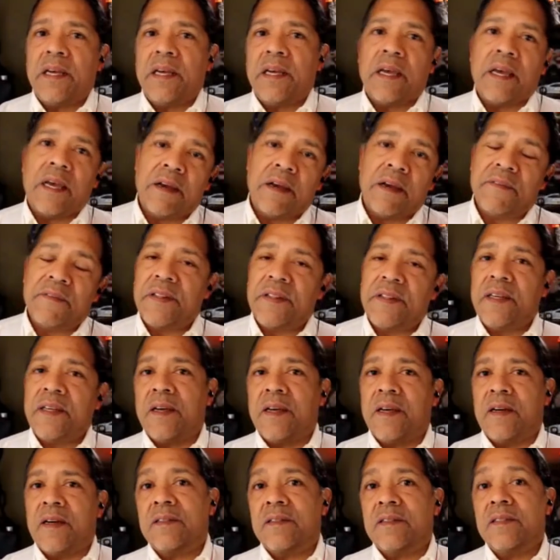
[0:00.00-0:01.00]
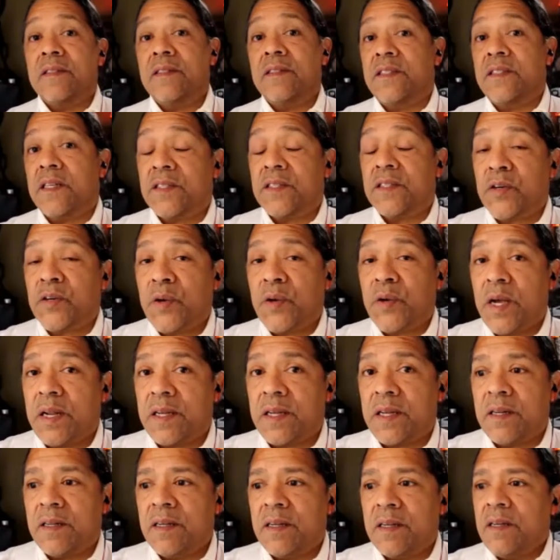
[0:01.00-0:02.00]
everything else is just
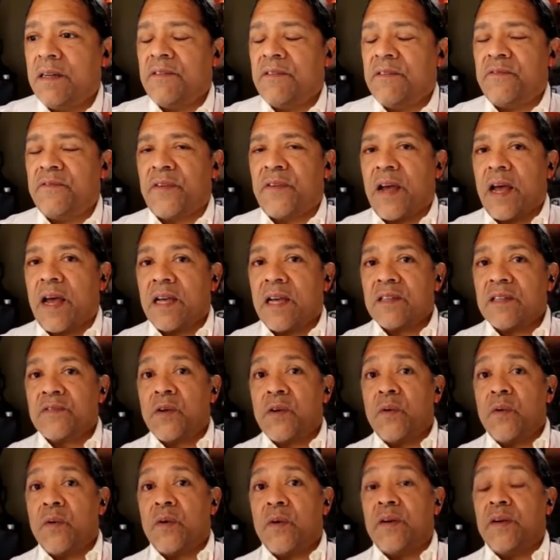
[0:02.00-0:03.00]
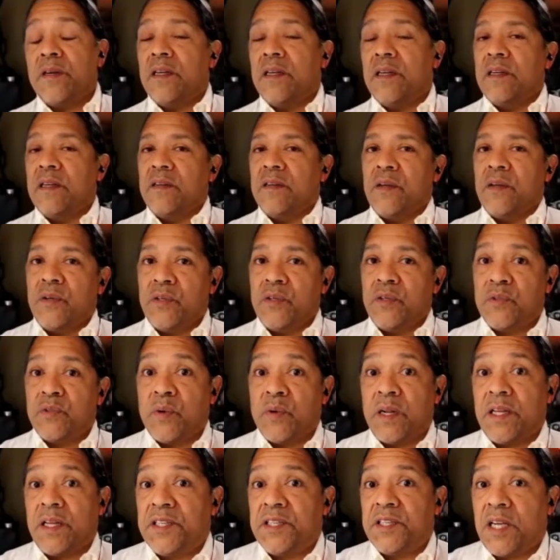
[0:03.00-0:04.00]
credit. Fast forward, who's
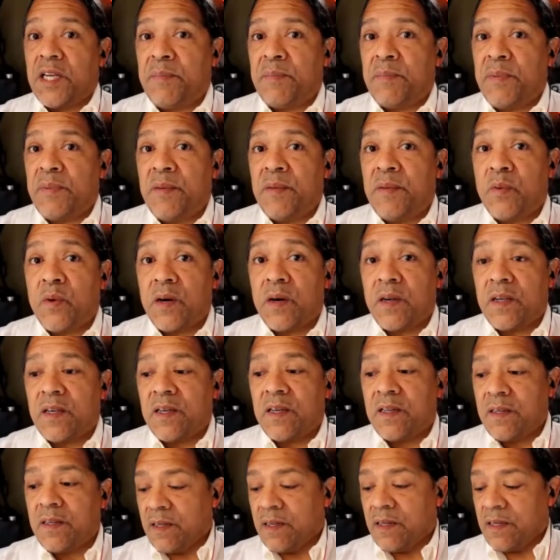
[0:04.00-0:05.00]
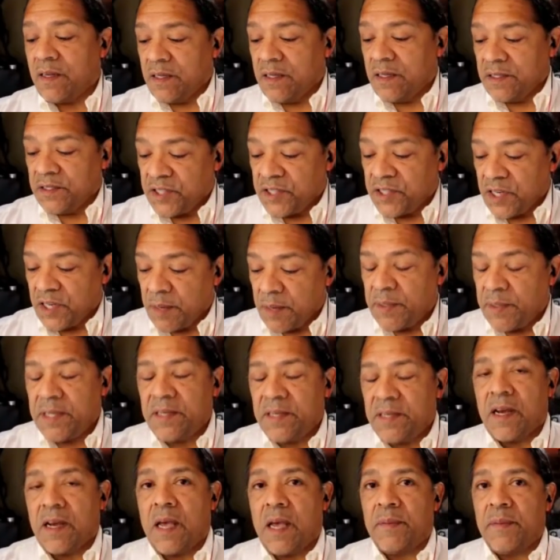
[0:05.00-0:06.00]
running JP Morgan? Jamie
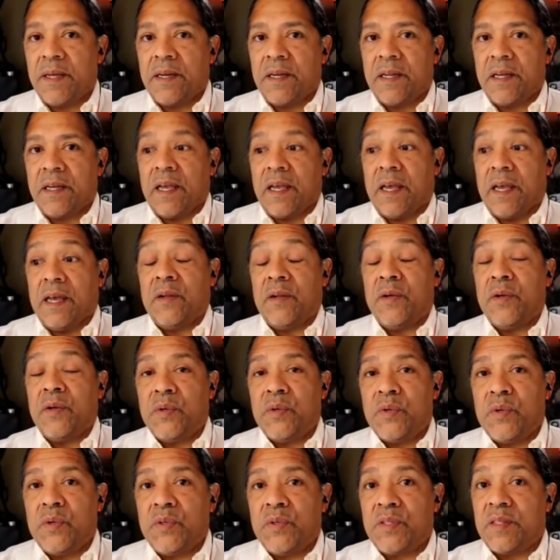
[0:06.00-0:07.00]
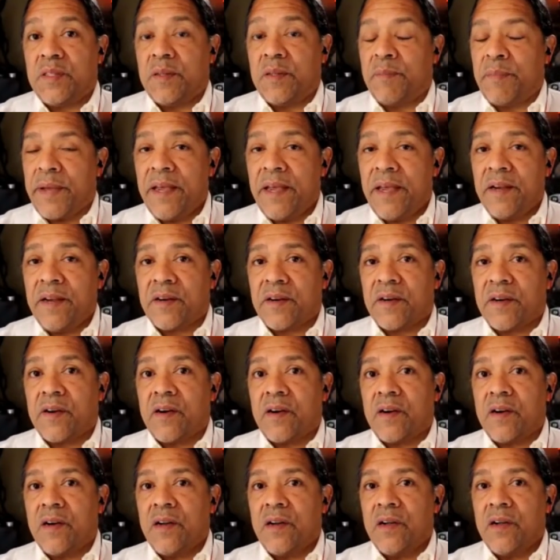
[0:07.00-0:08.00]
Dimon. And who's the
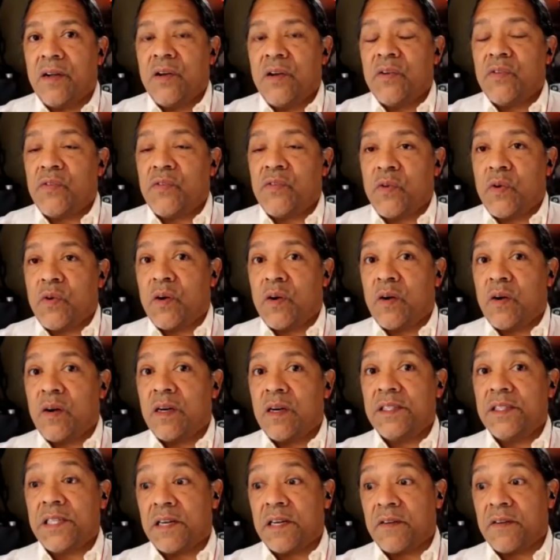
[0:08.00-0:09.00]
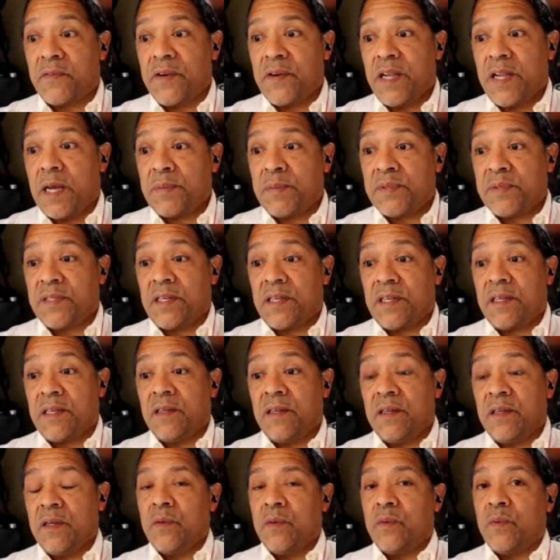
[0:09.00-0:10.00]
banker for Jeffrey Epstein,
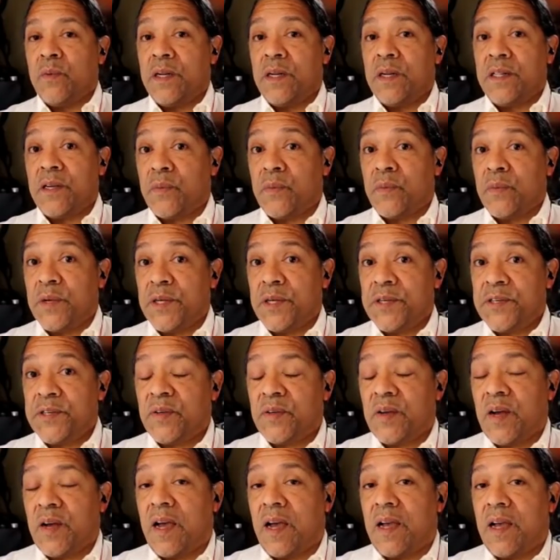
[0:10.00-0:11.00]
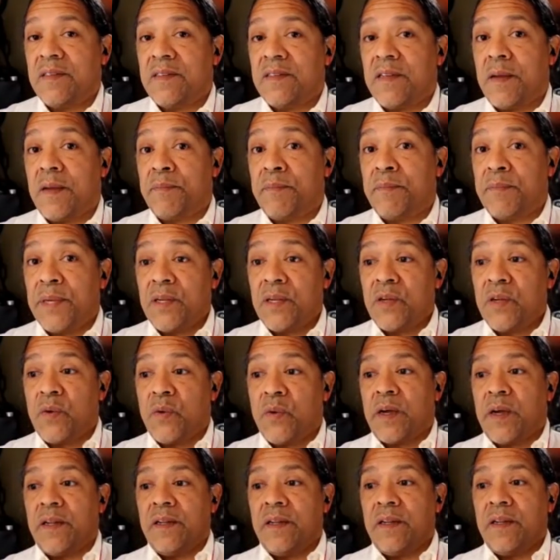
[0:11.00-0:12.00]
one of the original guys at Bitcoin?